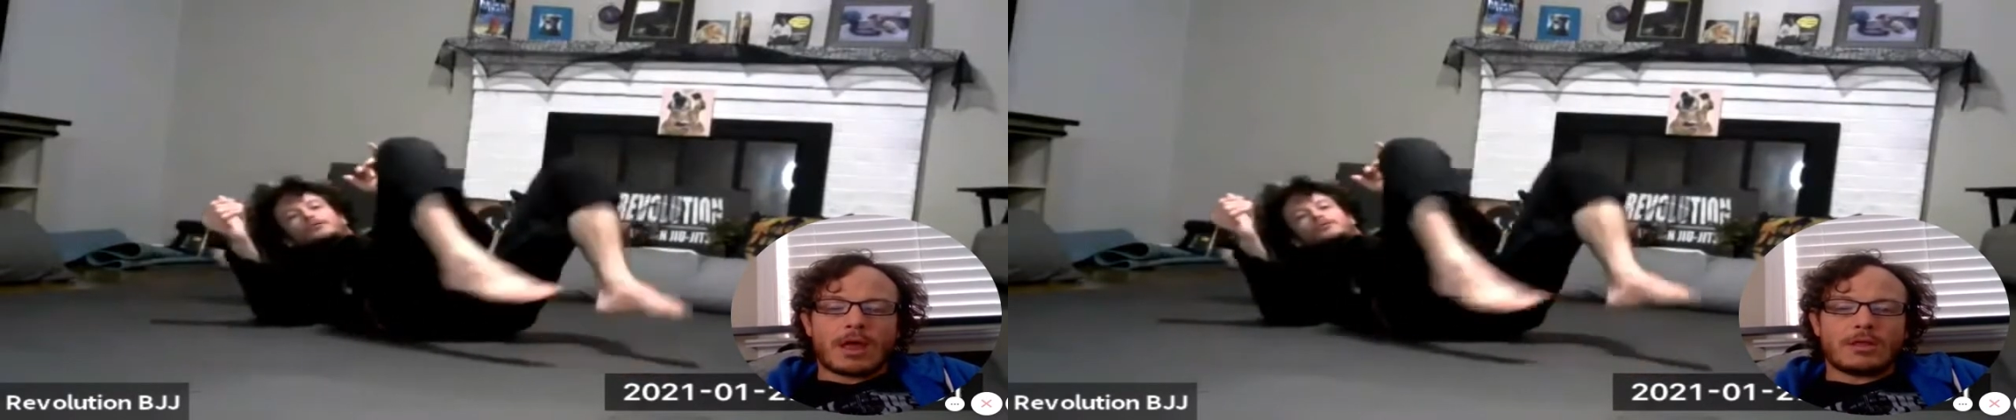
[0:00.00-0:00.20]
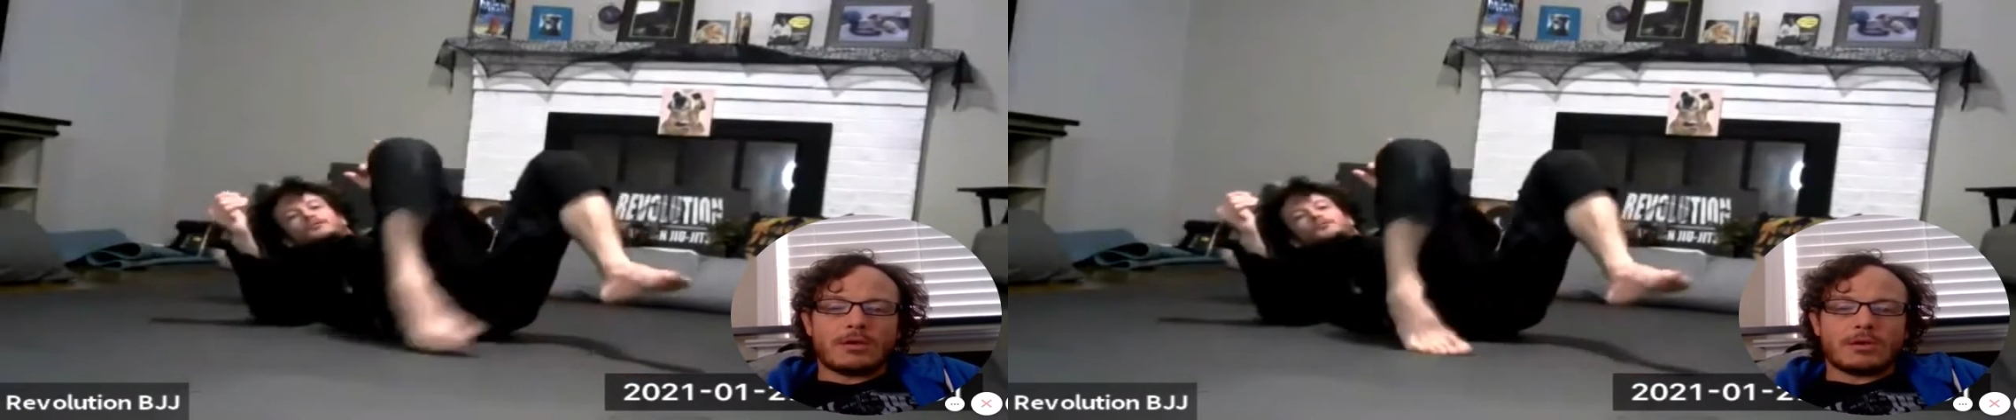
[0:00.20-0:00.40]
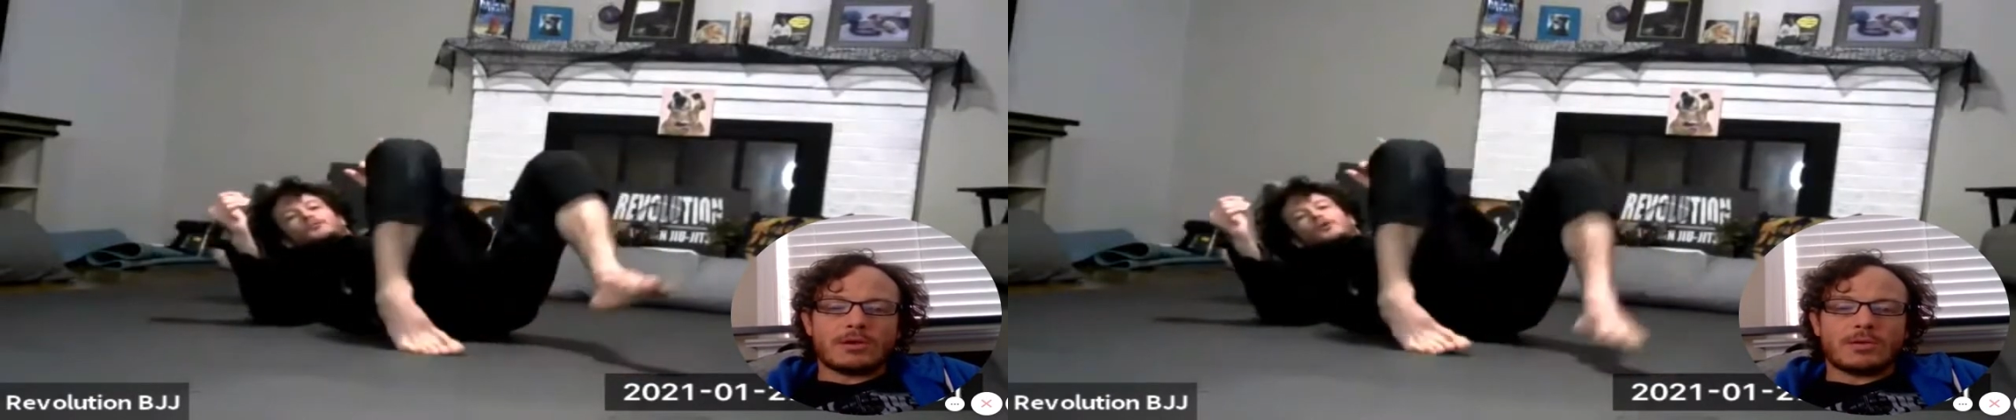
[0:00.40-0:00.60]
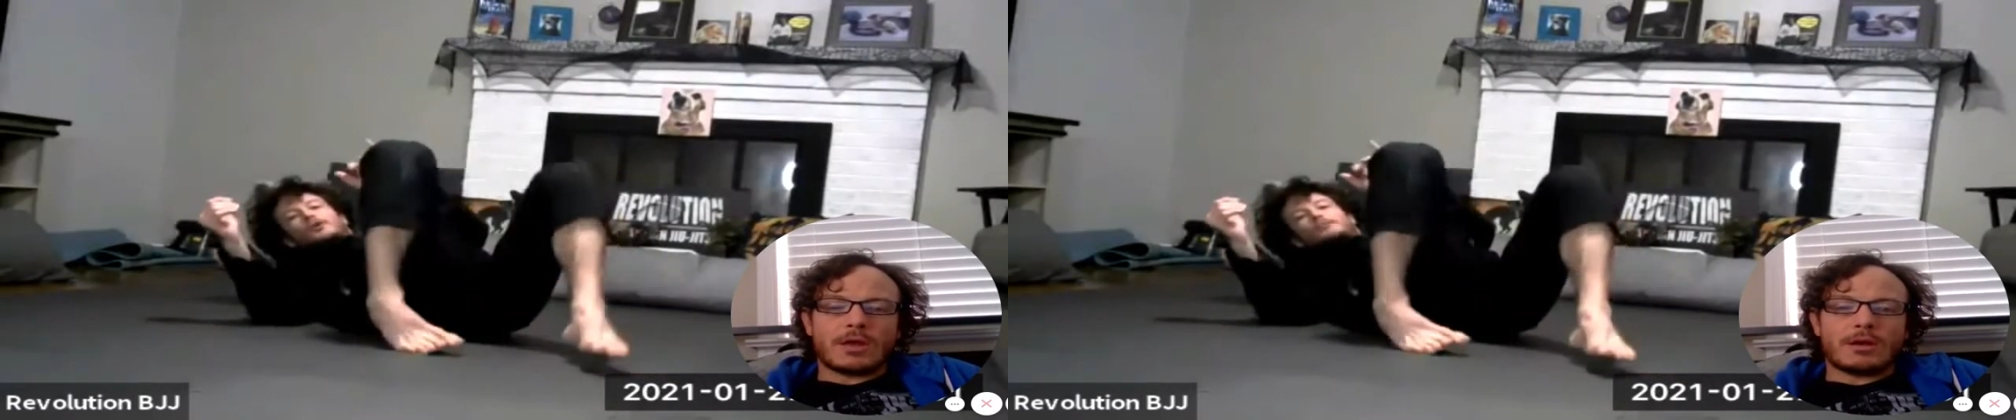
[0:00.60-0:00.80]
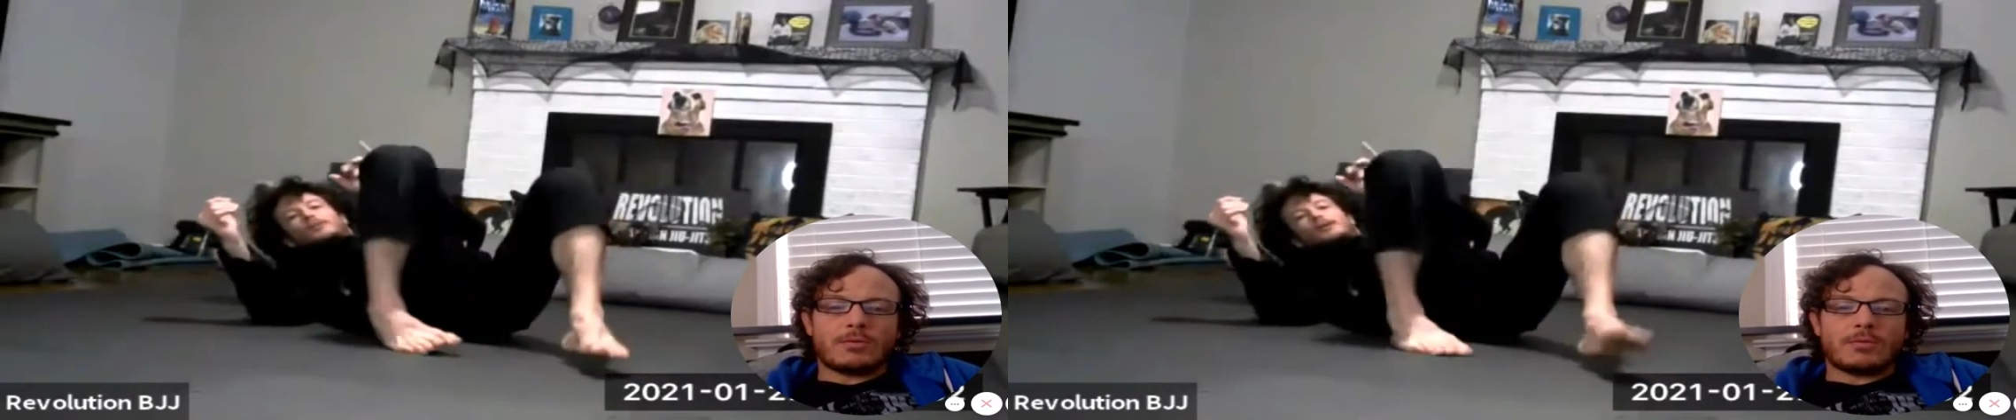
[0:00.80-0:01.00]
and you can do
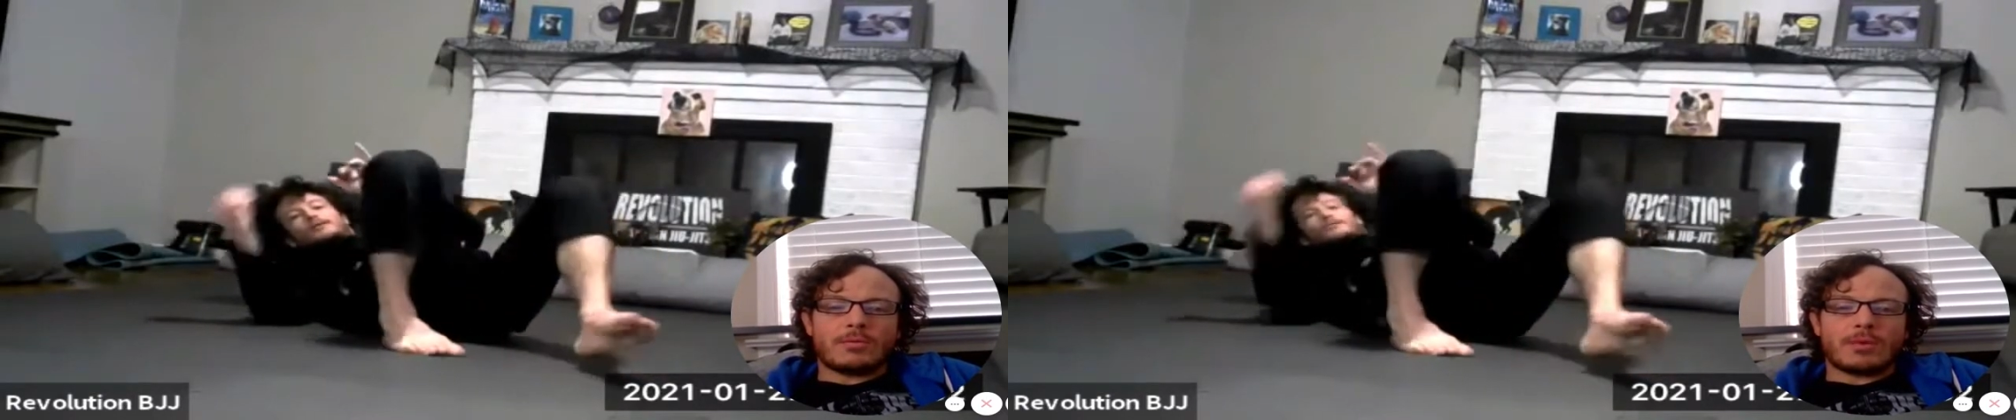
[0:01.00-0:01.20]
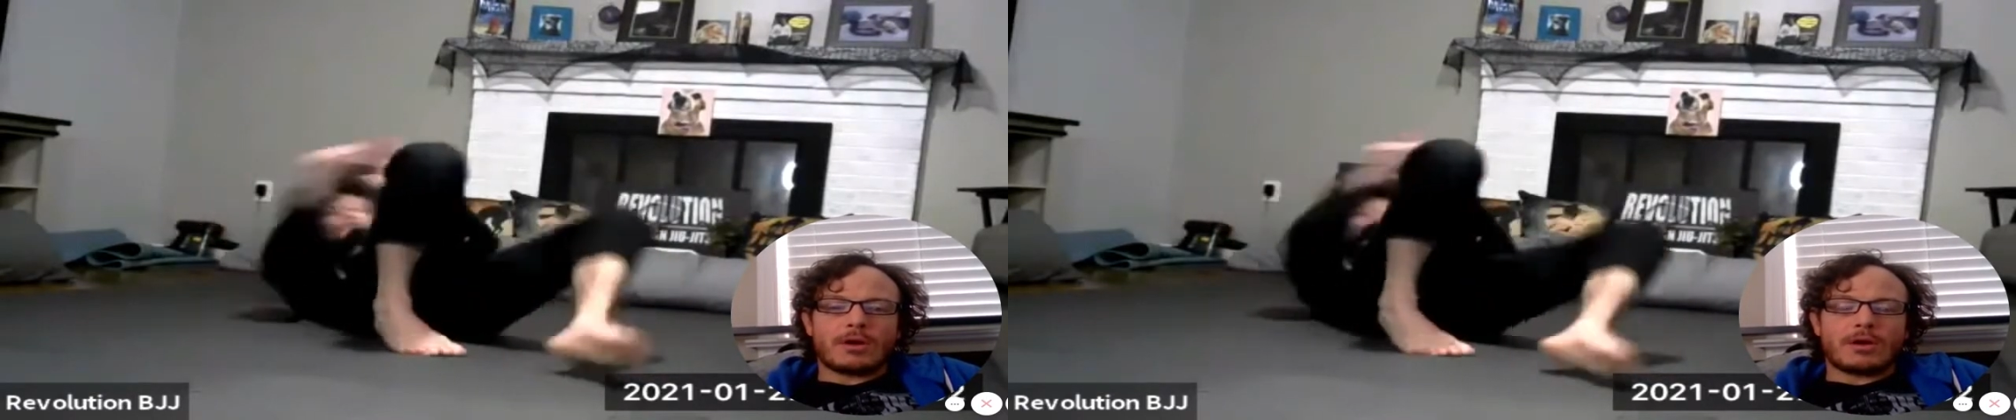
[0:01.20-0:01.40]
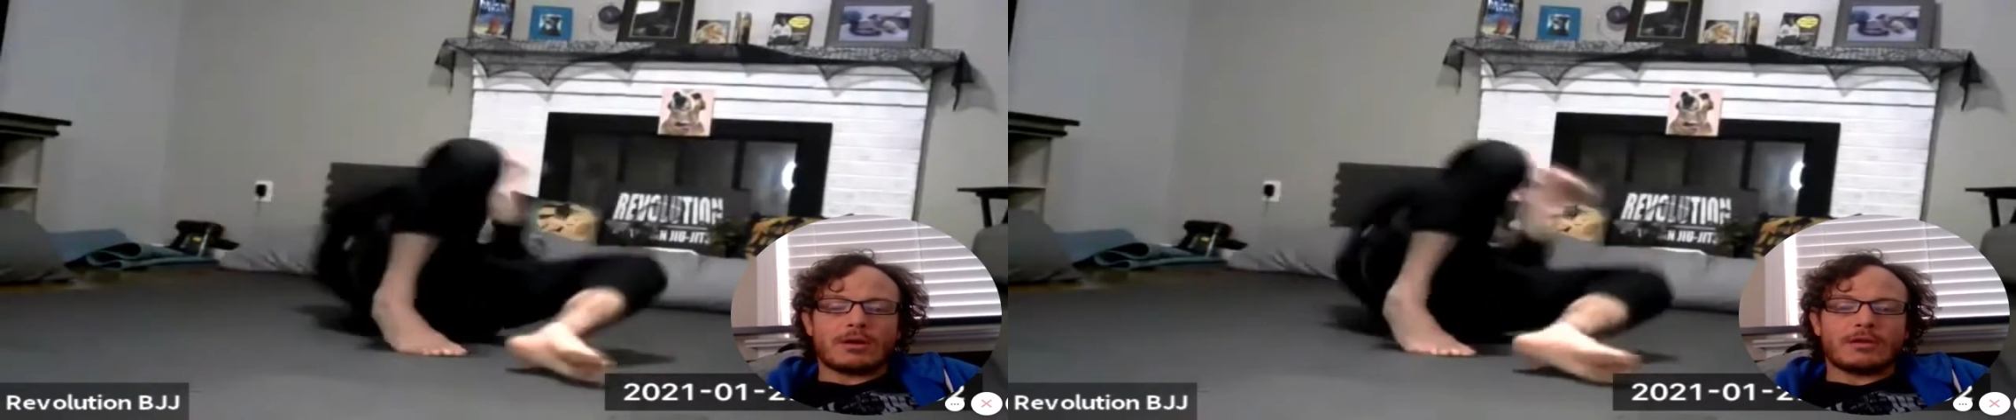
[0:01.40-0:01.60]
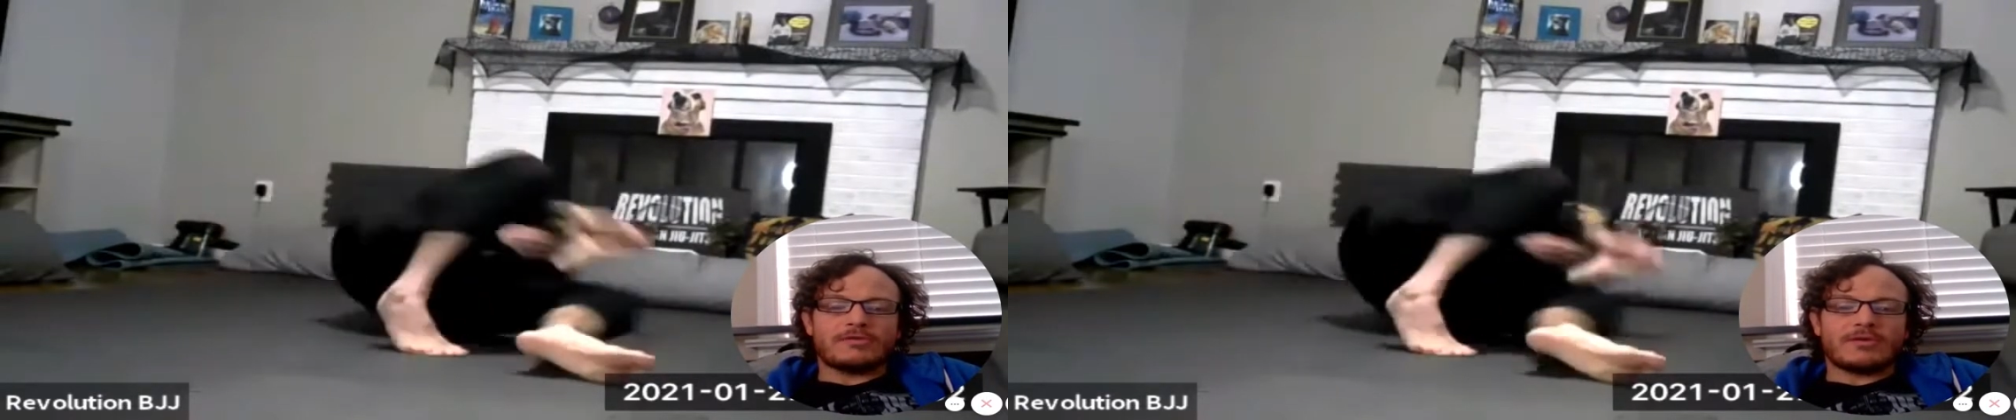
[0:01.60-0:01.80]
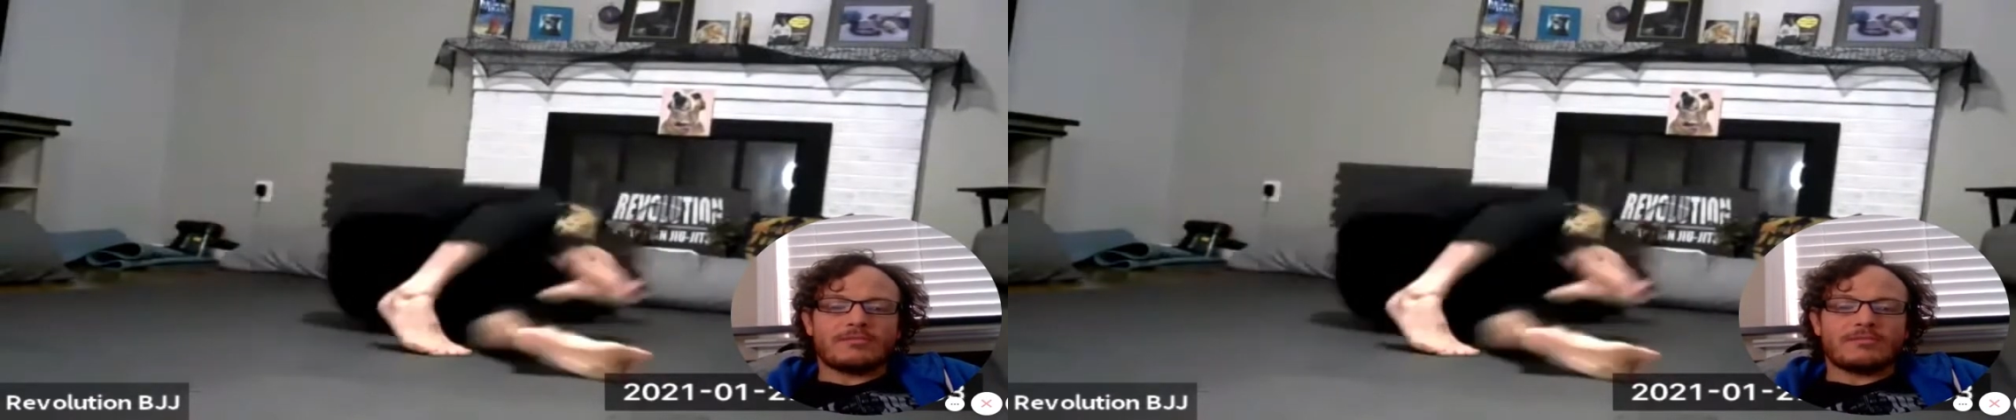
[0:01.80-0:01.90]
it regardless